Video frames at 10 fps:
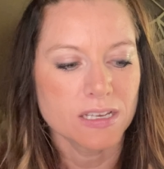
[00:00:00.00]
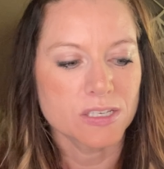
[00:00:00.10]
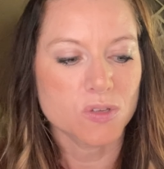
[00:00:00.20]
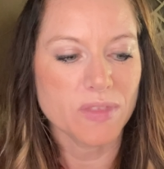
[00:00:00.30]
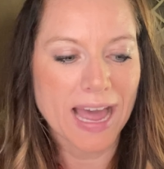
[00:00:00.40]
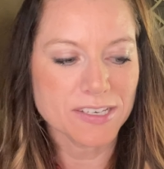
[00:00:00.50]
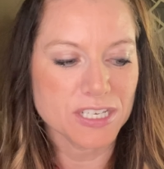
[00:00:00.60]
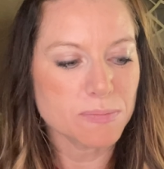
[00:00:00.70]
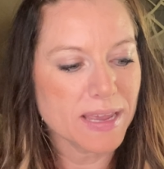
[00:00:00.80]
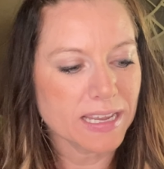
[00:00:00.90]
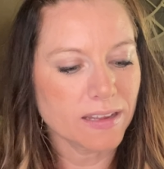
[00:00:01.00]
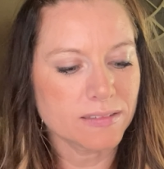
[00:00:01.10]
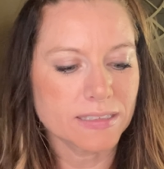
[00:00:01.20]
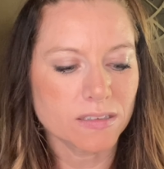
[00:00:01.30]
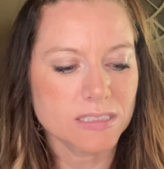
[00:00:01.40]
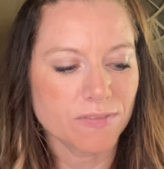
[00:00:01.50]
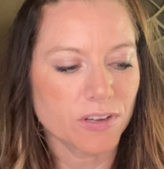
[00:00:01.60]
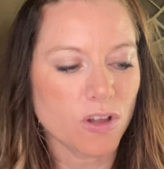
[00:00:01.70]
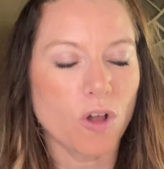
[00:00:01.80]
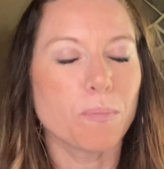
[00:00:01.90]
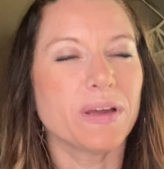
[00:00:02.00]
So that does make it a little difficult.